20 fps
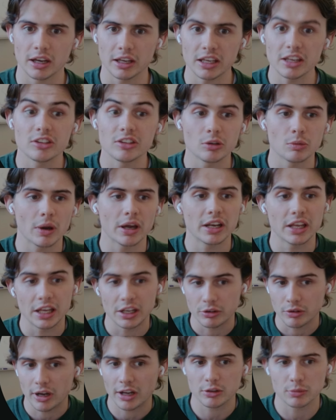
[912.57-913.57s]
easy way to
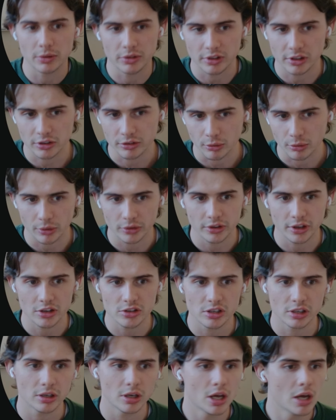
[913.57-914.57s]
interact with this voice
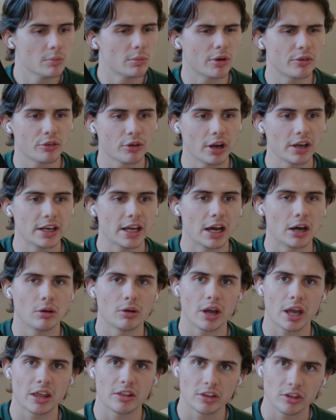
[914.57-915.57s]
agent. But for right
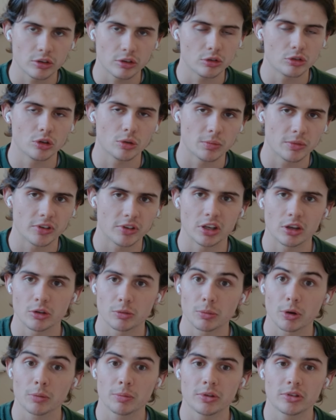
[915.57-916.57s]
now, and this YouTube video's
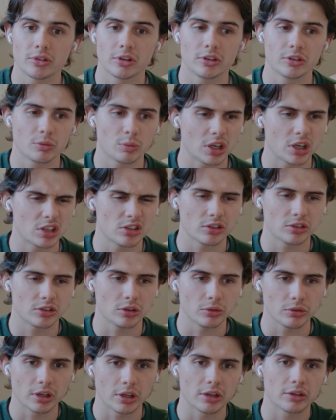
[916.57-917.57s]
purposes, we can just
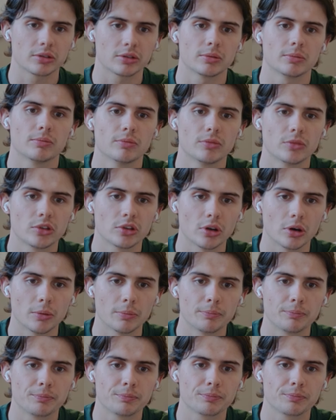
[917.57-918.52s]
use this. So,